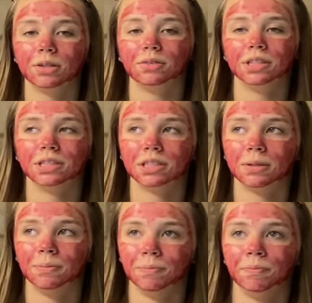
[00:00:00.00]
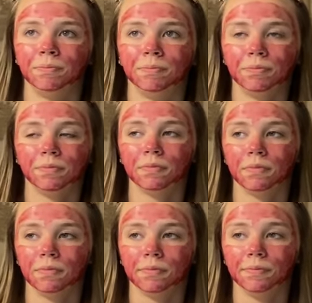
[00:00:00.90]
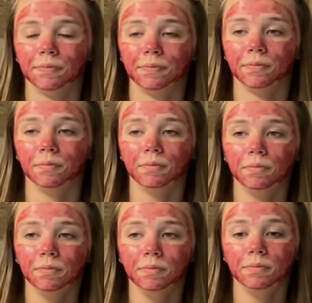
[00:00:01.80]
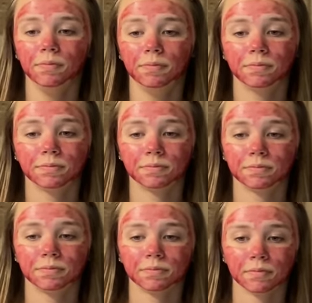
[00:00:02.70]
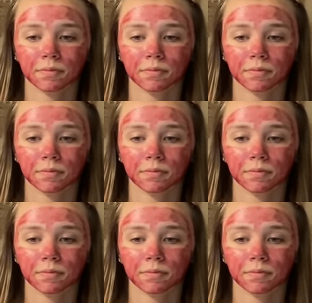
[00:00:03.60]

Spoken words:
Nothing is said.